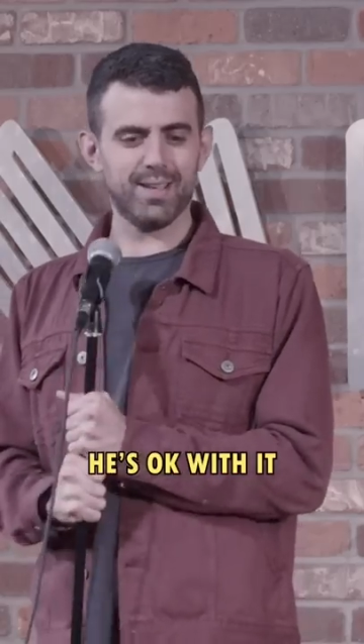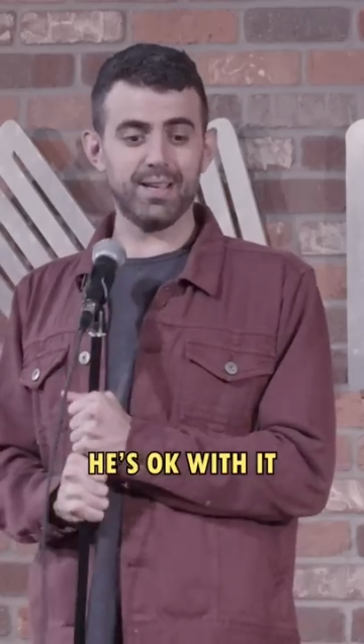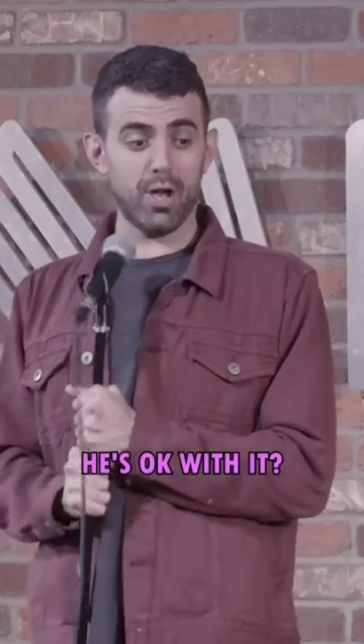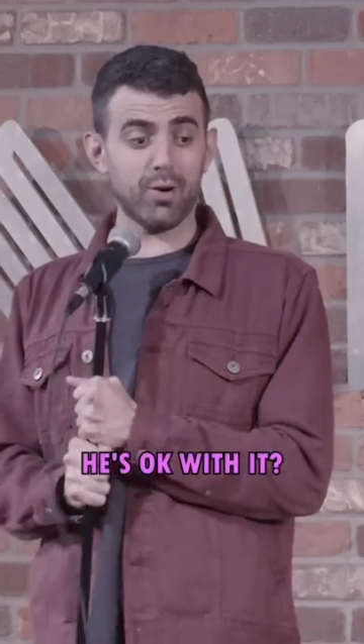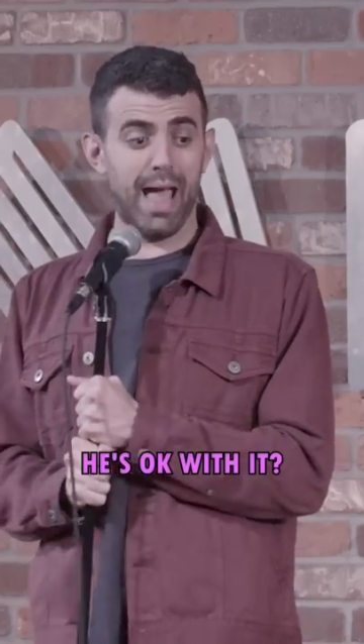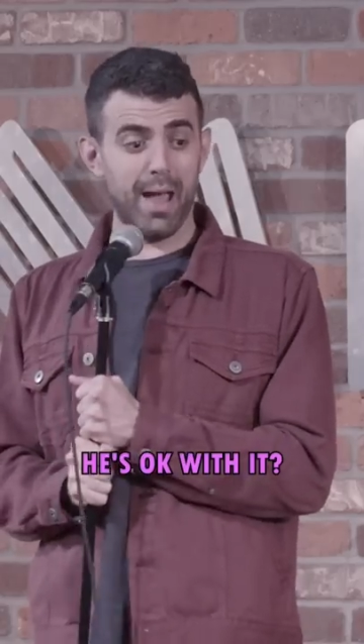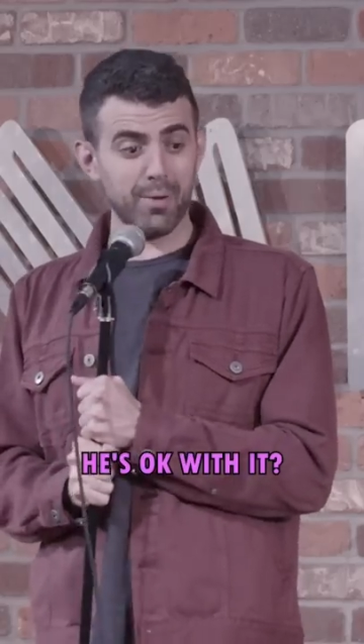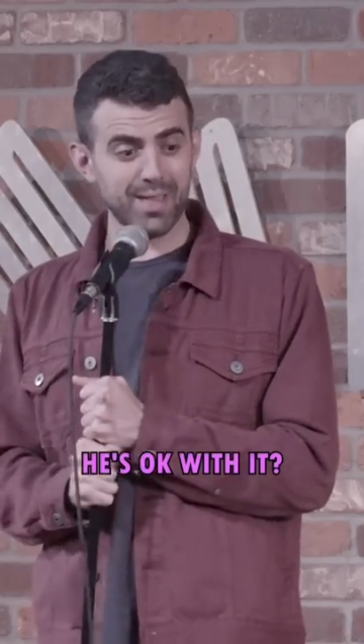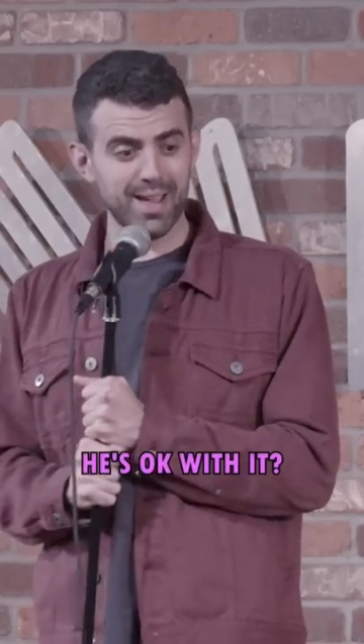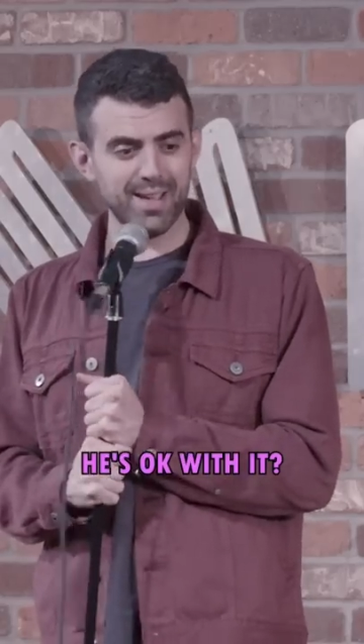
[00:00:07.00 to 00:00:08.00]
He's okay with
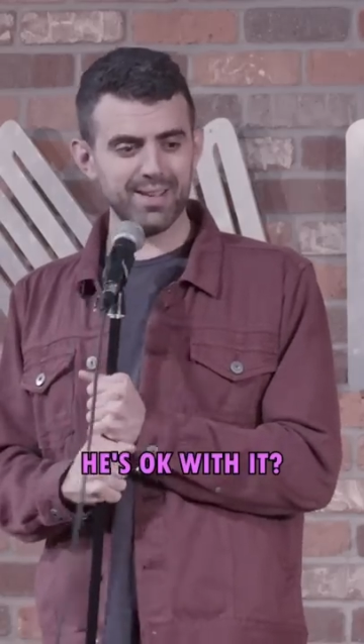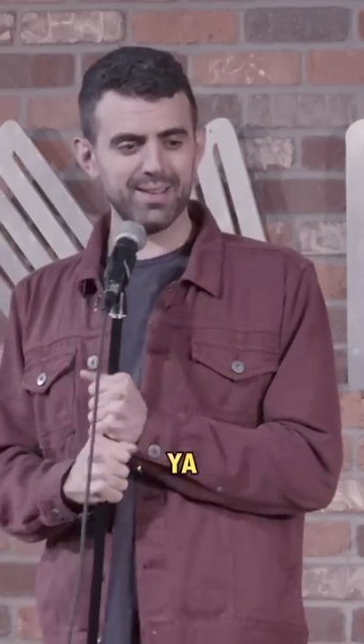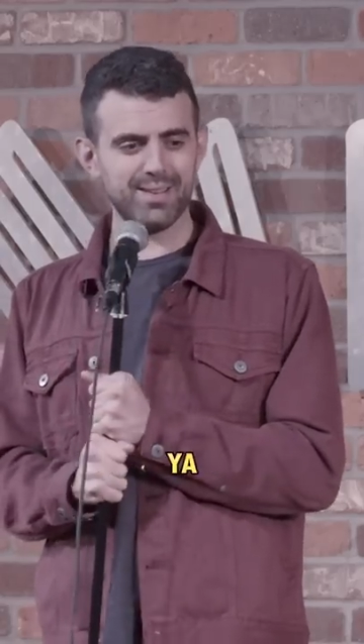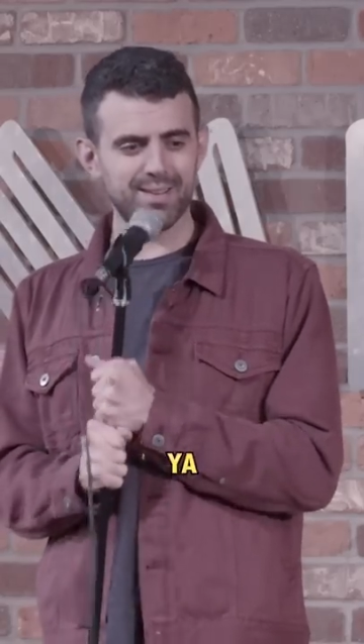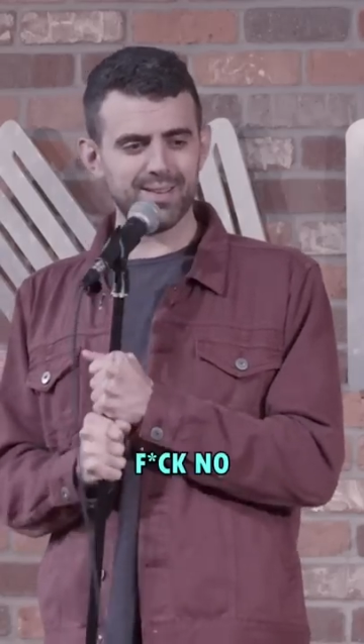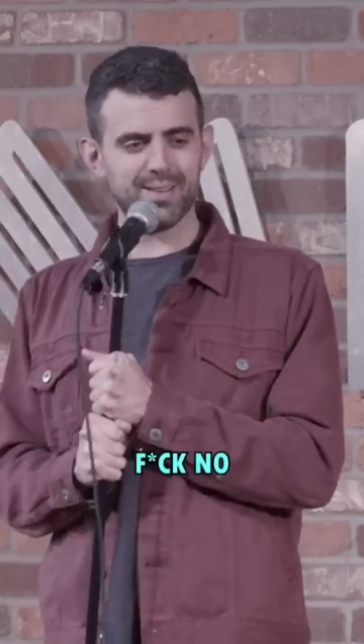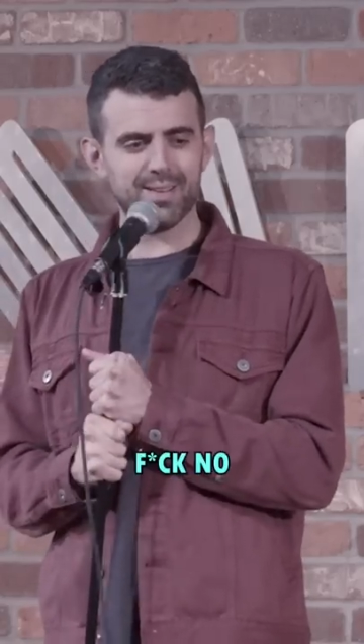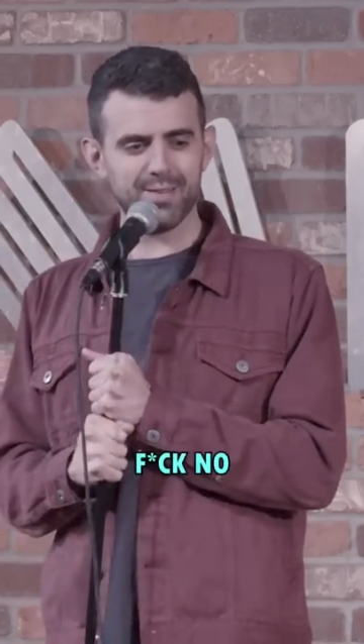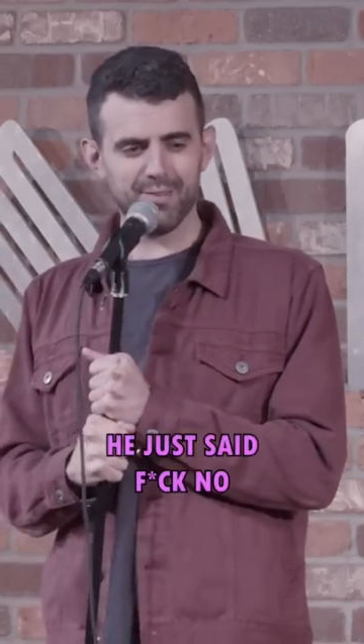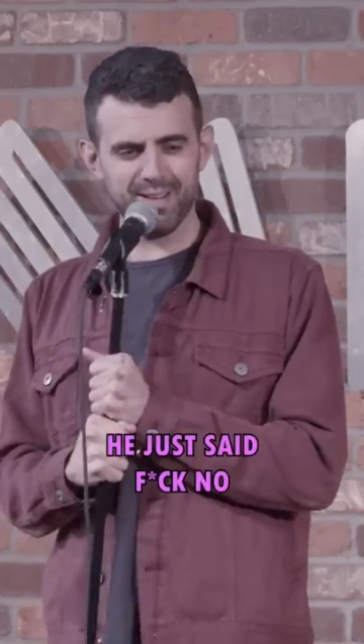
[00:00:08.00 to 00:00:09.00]
it?
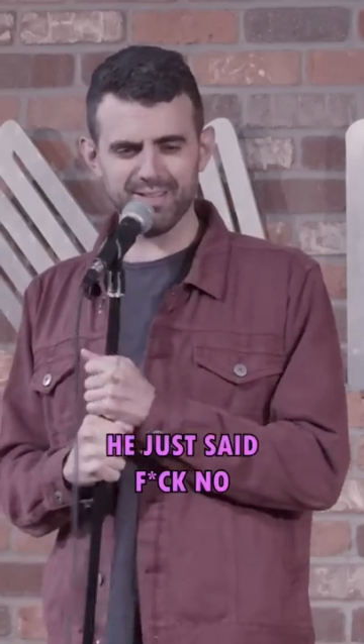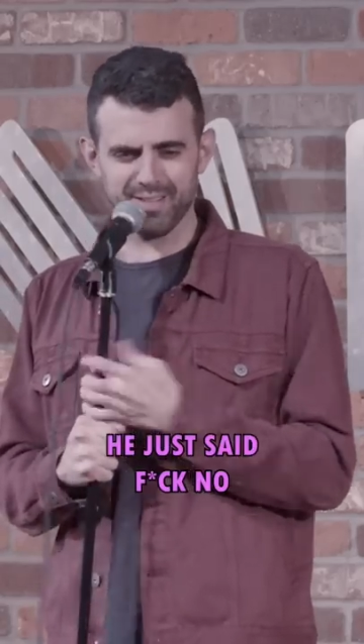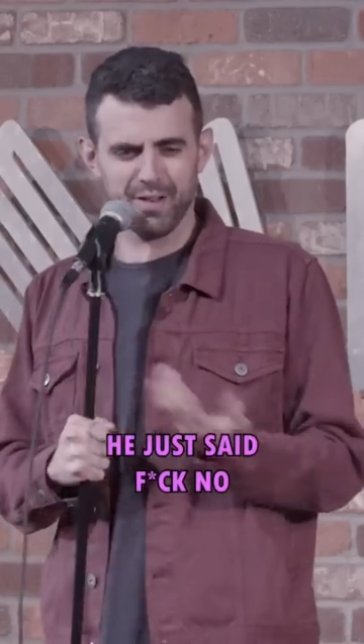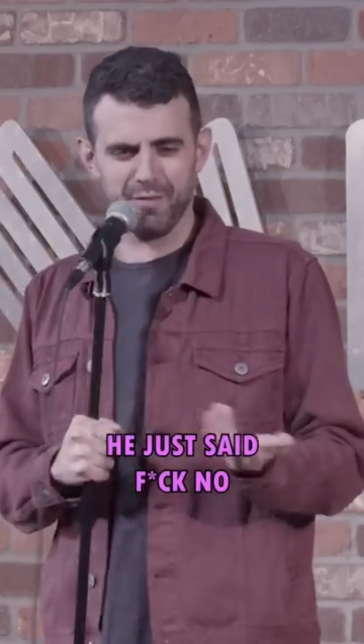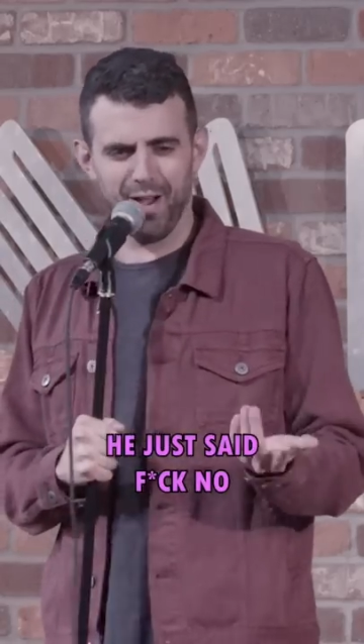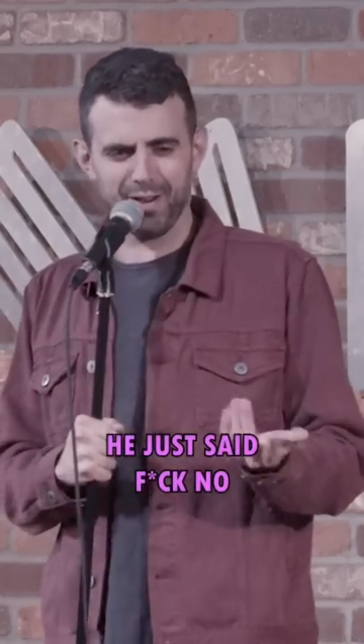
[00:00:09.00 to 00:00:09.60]
He just said, fuck